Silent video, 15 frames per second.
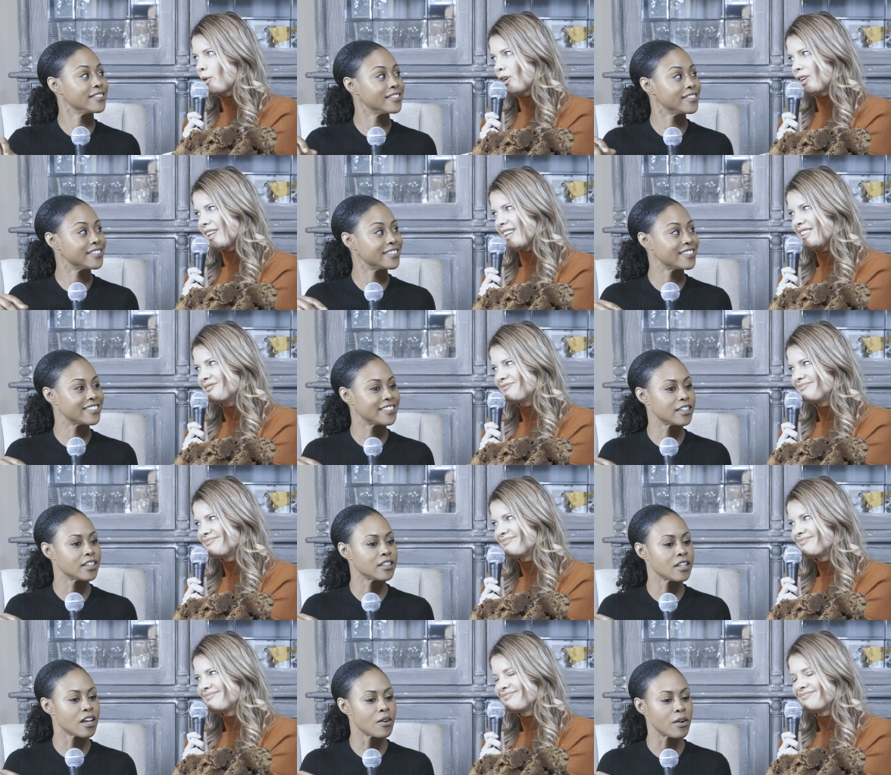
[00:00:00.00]
Speaker 1: early.
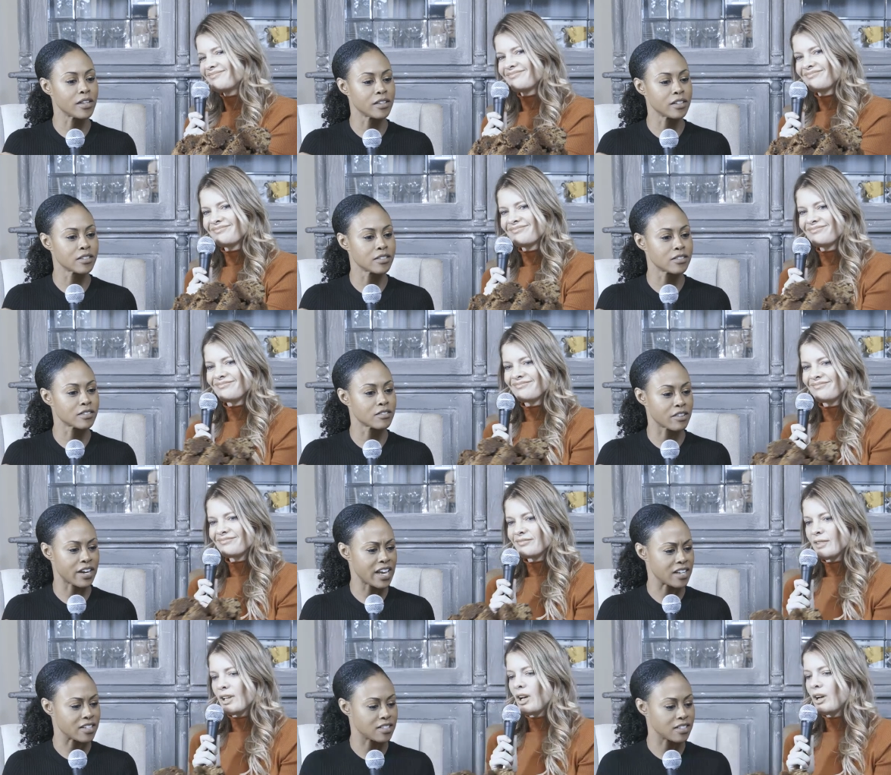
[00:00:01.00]
Speaker 2: No, it looks
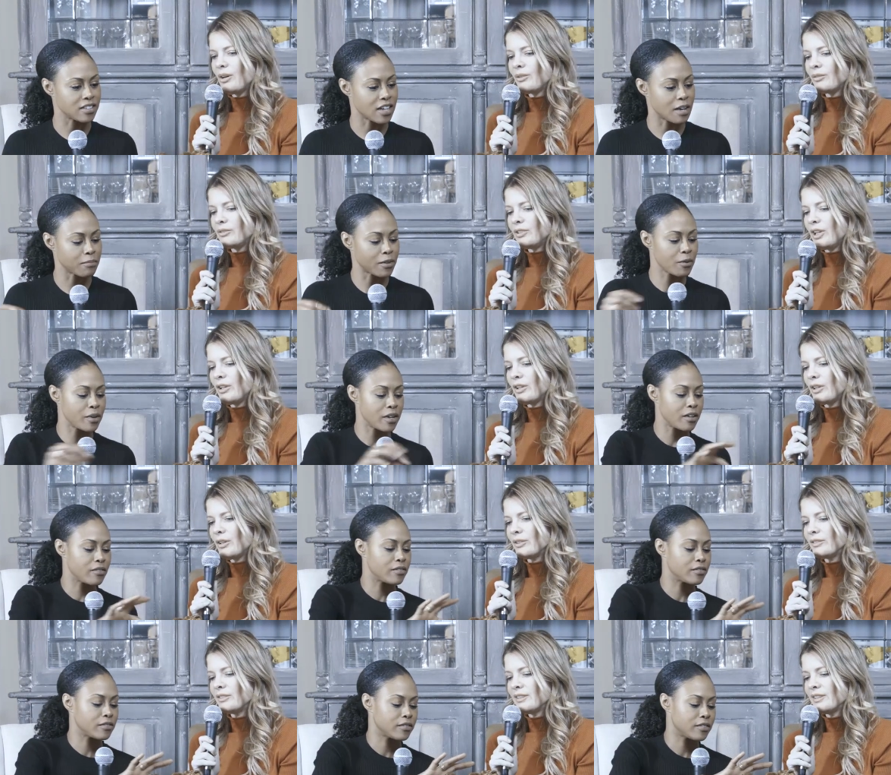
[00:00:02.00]
great. Oh no,
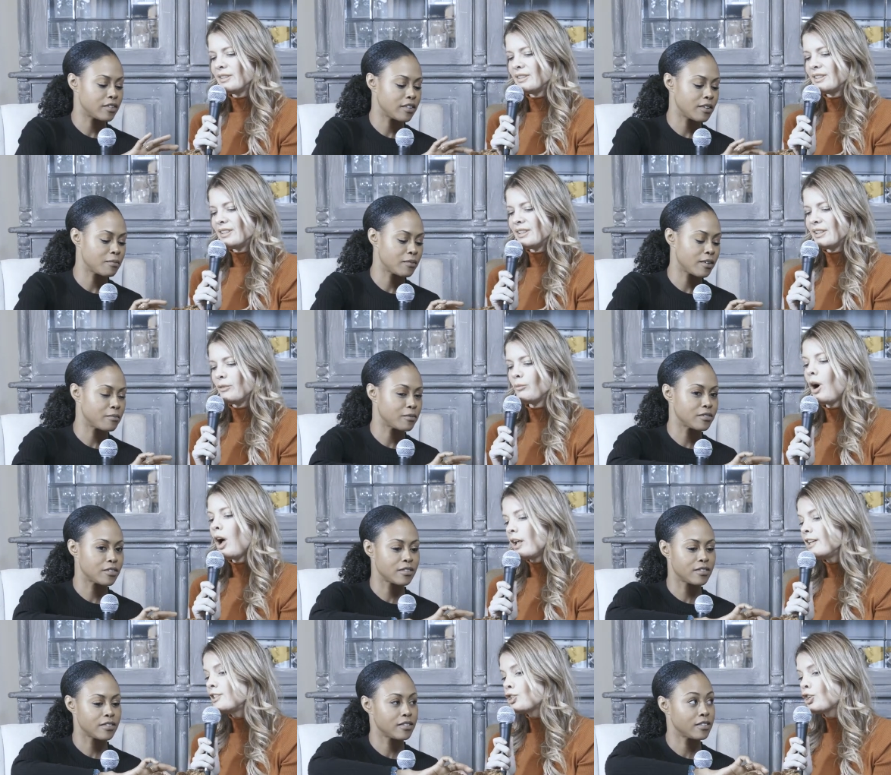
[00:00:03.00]
no, no.
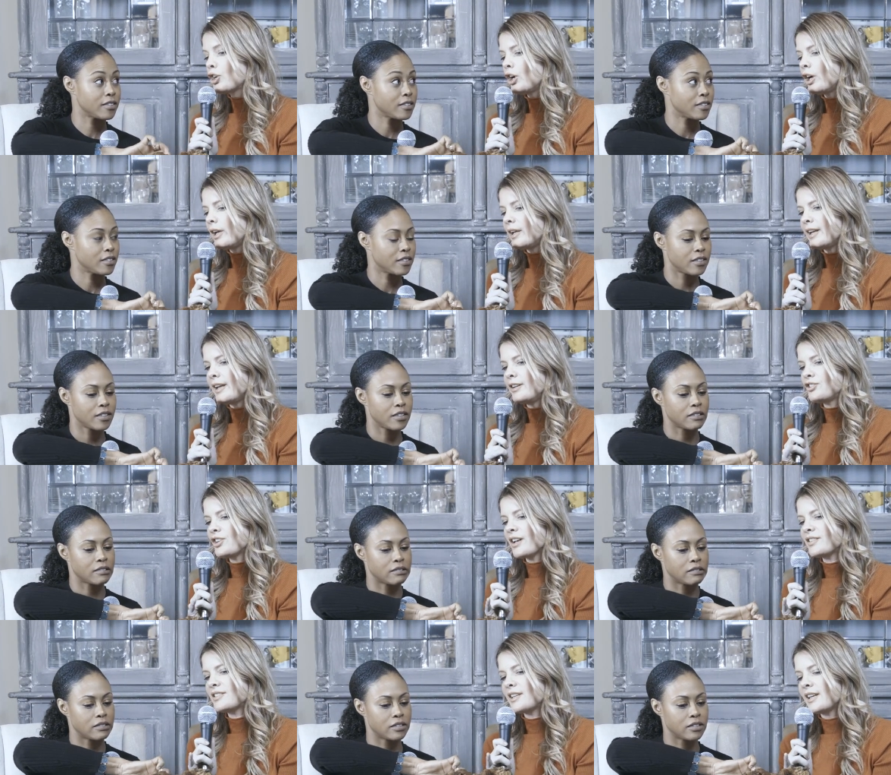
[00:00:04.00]
Speaker 1: Well, it's good. It
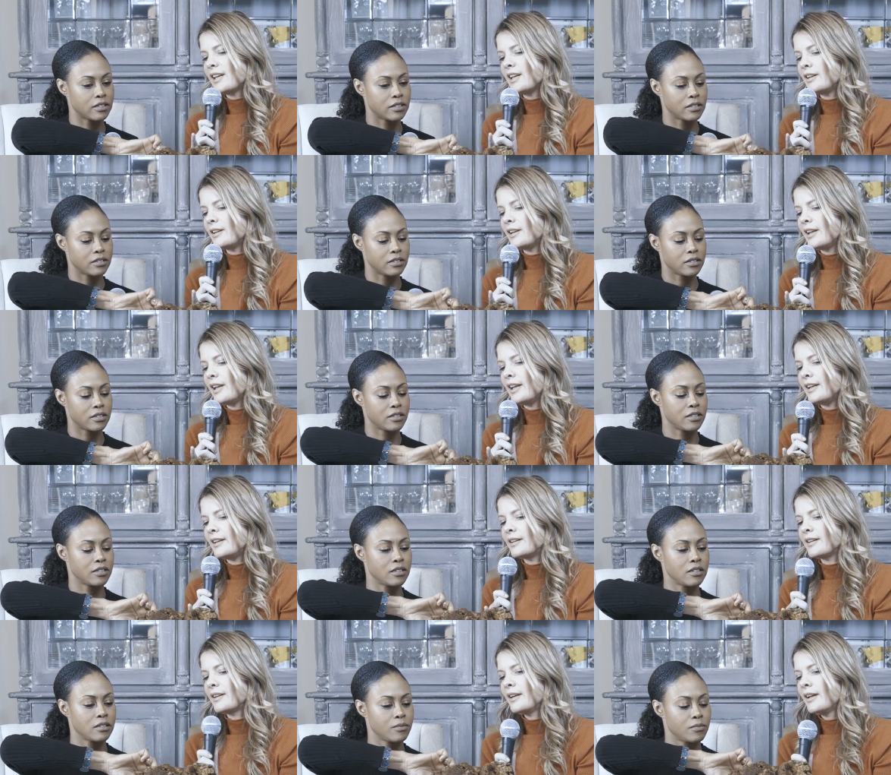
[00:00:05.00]
just it it.
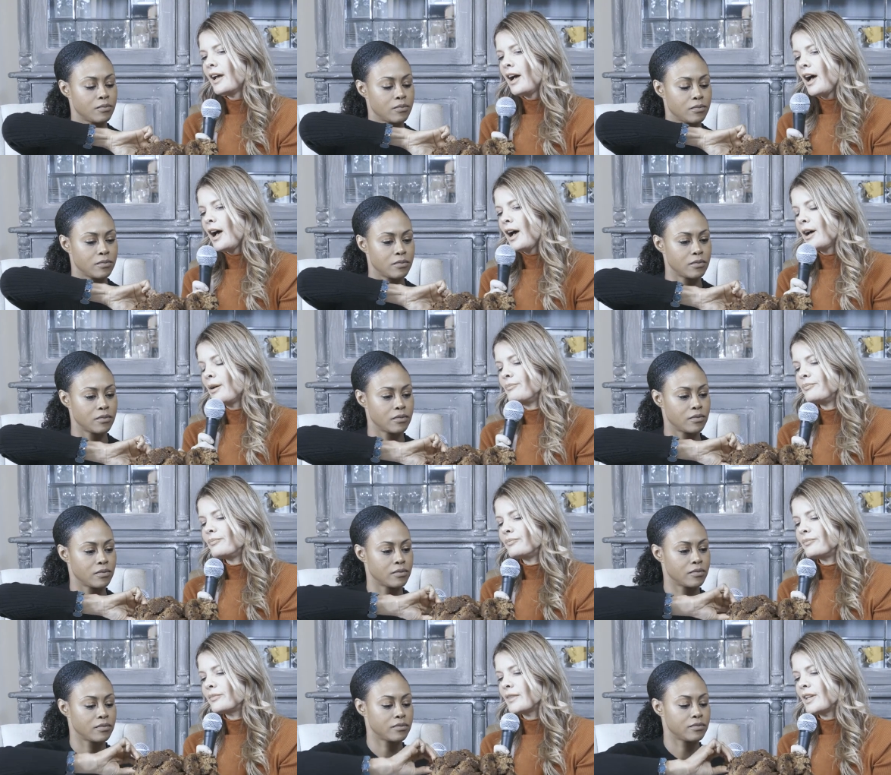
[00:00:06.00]
Oh
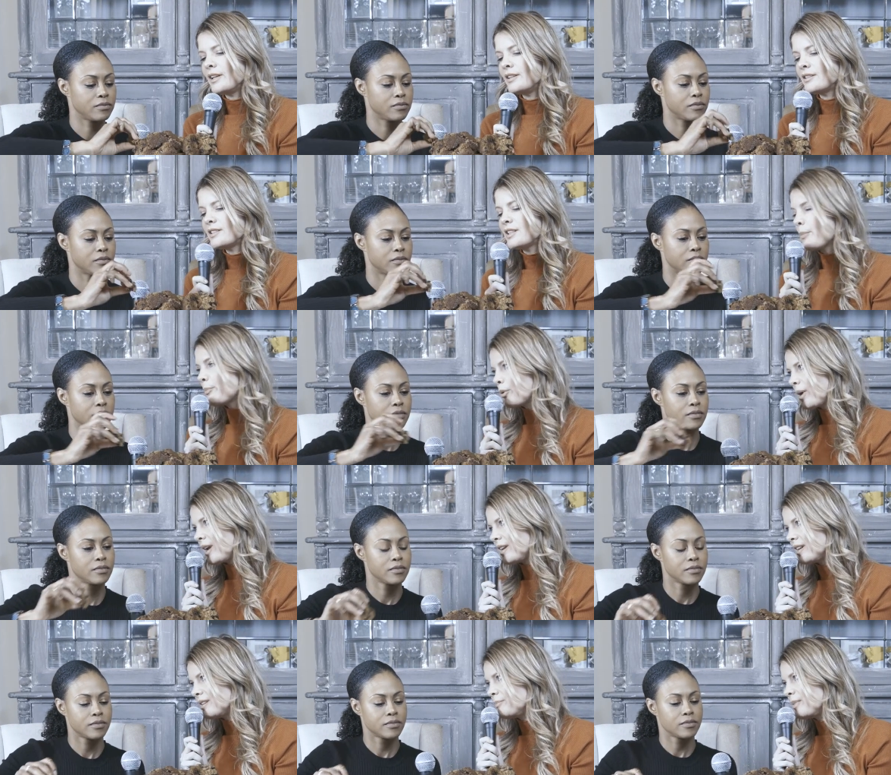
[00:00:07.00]
um, it
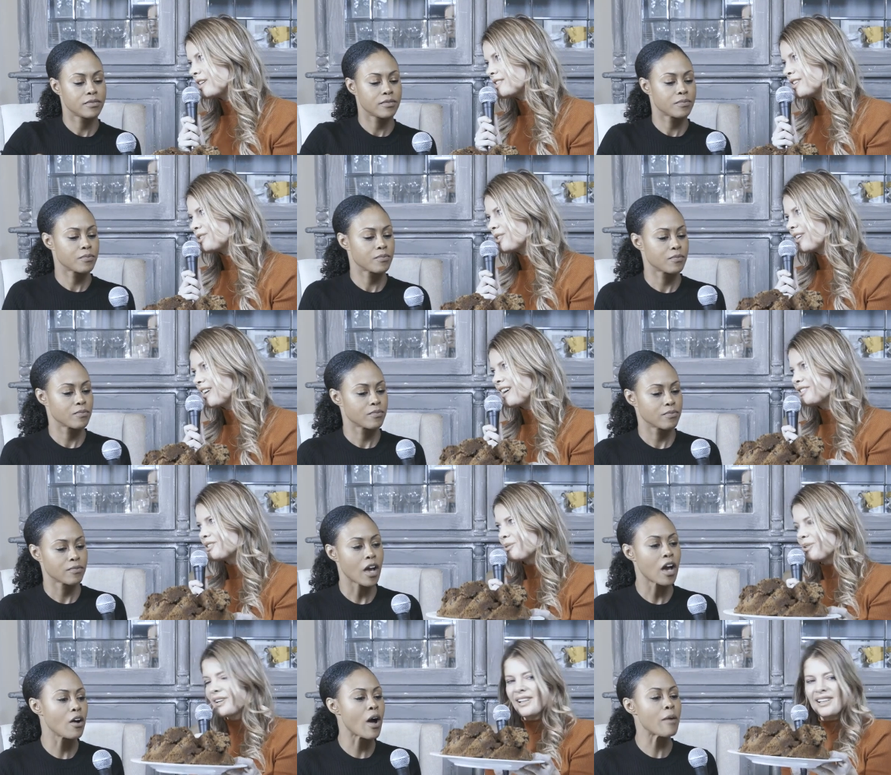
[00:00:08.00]
separated because I took it out
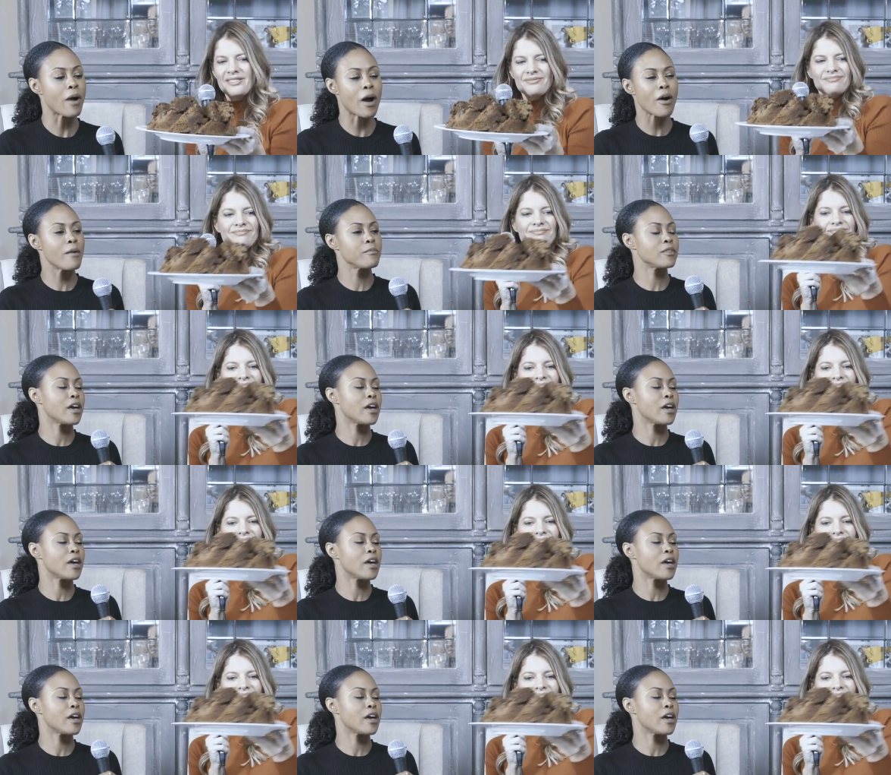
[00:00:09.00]
too. Oh, early. I'm,
Speaker 2: oh, I'm